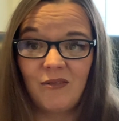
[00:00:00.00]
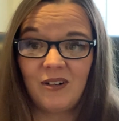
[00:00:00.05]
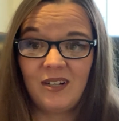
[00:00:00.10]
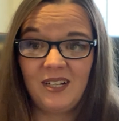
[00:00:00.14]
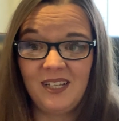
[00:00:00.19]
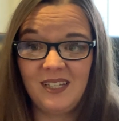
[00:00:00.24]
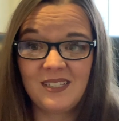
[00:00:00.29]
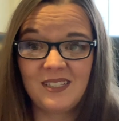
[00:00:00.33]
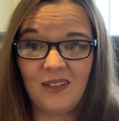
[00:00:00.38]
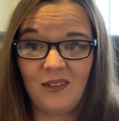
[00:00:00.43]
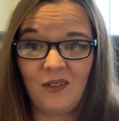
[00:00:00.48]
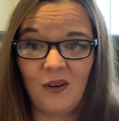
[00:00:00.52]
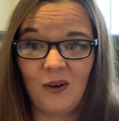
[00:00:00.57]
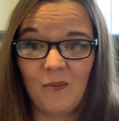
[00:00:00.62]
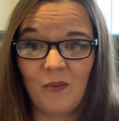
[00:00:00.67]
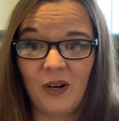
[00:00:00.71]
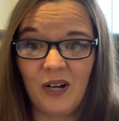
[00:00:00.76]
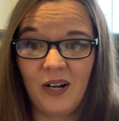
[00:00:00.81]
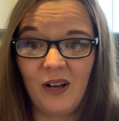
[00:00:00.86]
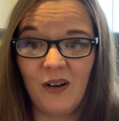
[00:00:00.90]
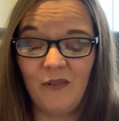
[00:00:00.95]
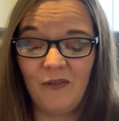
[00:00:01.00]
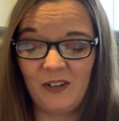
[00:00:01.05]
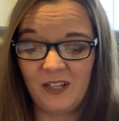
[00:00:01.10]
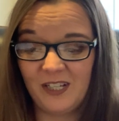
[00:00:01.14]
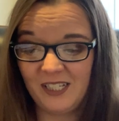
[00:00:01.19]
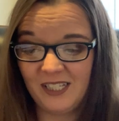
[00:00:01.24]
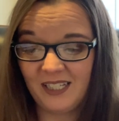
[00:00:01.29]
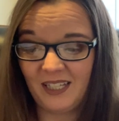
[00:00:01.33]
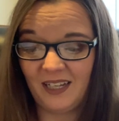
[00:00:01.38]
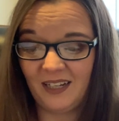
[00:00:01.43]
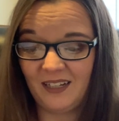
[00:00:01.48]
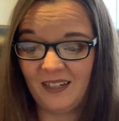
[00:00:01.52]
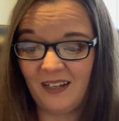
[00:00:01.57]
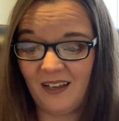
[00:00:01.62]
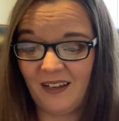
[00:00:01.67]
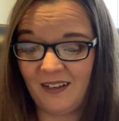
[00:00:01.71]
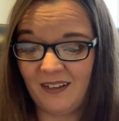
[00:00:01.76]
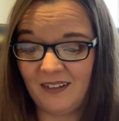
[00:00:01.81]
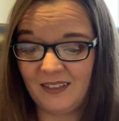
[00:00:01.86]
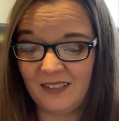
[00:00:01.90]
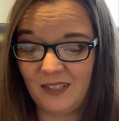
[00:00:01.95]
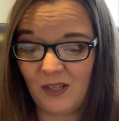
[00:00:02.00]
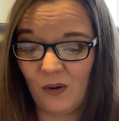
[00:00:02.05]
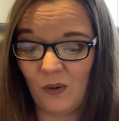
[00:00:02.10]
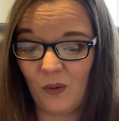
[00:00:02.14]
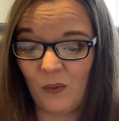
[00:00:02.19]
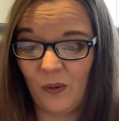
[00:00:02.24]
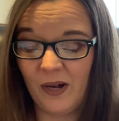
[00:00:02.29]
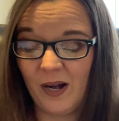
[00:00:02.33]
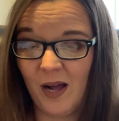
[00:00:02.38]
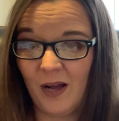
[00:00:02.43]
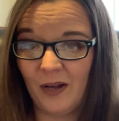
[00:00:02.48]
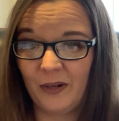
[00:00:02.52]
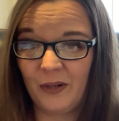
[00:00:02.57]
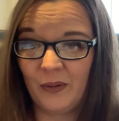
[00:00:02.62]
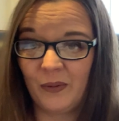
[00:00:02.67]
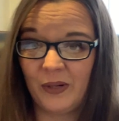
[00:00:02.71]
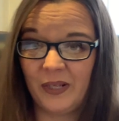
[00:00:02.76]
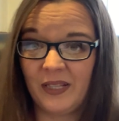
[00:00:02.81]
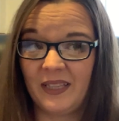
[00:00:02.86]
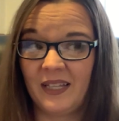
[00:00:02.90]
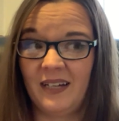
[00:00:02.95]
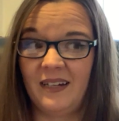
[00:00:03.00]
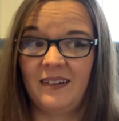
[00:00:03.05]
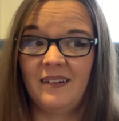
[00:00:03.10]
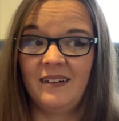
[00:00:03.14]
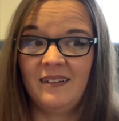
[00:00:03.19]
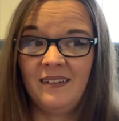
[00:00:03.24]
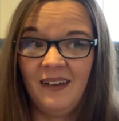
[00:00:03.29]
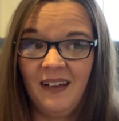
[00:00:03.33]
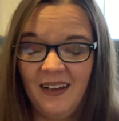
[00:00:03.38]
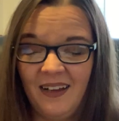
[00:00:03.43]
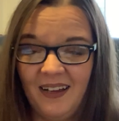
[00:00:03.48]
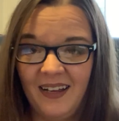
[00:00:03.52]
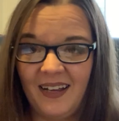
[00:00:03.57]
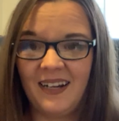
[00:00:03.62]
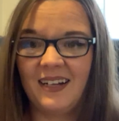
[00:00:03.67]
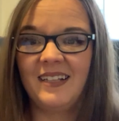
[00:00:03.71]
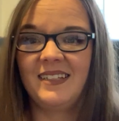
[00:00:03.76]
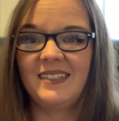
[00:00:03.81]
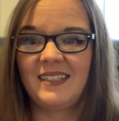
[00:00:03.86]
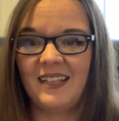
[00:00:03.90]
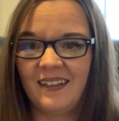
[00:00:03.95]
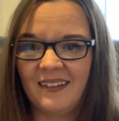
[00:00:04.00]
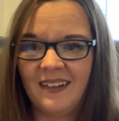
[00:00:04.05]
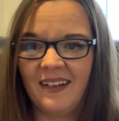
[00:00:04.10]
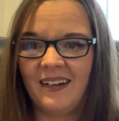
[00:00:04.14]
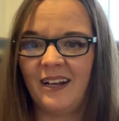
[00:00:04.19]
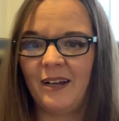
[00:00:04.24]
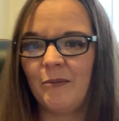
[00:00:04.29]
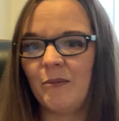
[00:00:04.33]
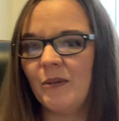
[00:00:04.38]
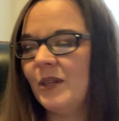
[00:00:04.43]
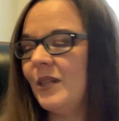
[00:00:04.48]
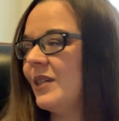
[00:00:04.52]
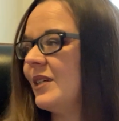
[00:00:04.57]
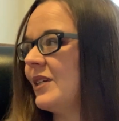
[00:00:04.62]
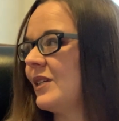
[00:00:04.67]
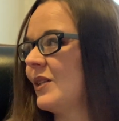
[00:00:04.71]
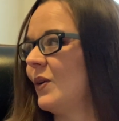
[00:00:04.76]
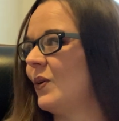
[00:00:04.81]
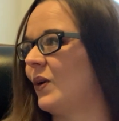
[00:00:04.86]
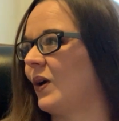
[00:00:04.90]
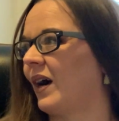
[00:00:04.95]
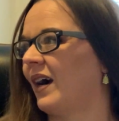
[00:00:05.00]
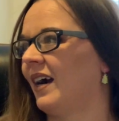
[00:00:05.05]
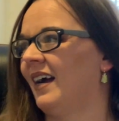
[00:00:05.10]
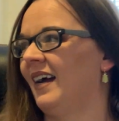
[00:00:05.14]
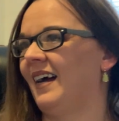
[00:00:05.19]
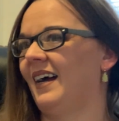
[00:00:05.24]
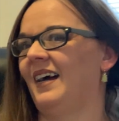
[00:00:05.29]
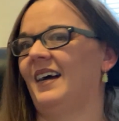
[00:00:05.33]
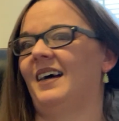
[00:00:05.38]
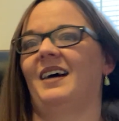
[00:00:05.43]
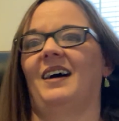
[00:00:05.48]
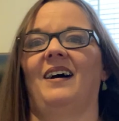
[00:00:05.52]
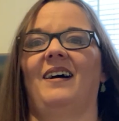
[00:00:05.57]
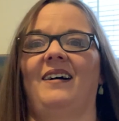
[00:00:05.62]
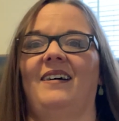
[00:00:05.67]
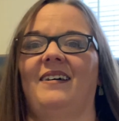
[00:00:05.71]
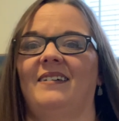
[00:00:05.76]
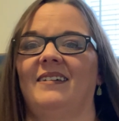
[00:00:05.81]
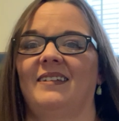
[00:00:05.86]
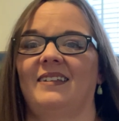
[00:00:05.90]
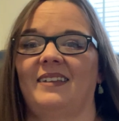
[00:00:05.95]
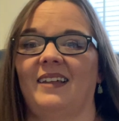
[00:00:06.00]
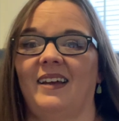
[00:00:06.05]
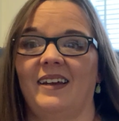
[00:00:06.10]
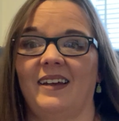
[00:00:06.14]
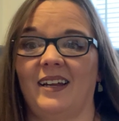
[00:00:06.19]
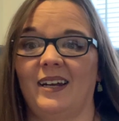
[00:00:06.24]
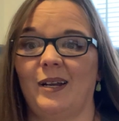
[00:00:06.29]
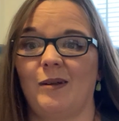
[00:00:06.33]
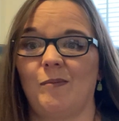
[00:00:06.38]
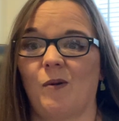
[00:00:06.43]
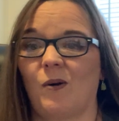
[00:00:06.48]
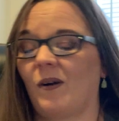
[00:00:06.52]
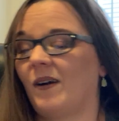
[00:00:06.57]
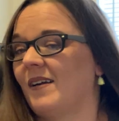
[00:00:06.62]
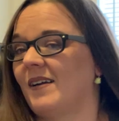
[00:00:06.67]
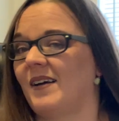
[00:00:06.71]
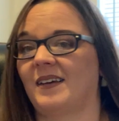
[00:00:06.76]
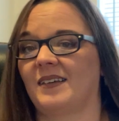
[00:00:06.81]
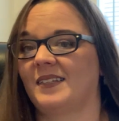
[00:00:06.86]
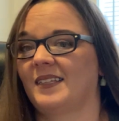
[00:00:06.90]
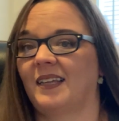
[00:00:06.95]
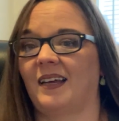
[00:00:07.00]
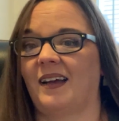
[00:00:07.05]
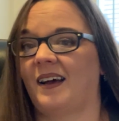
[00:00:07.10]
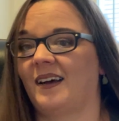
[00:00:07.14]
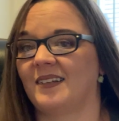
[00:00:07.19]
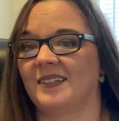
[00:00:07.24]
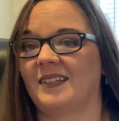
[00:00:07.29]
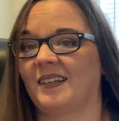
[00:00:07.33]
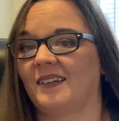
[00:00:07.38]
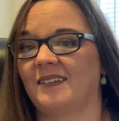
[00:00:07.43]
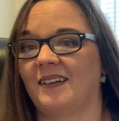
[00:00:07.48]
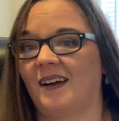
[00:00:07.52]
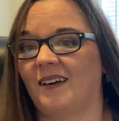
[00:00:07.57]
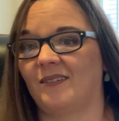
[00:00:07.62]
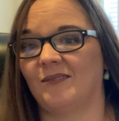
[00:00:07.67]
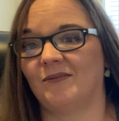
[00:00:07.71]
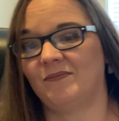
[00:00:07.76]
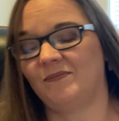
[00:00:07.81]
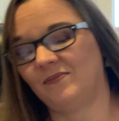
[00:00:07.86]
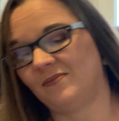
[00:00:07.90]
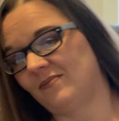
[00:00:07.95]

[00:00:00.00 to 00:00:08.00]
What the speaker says: When his alarm went off, he said, so are we not doing and he said the name of the store thing anymore? And I said no.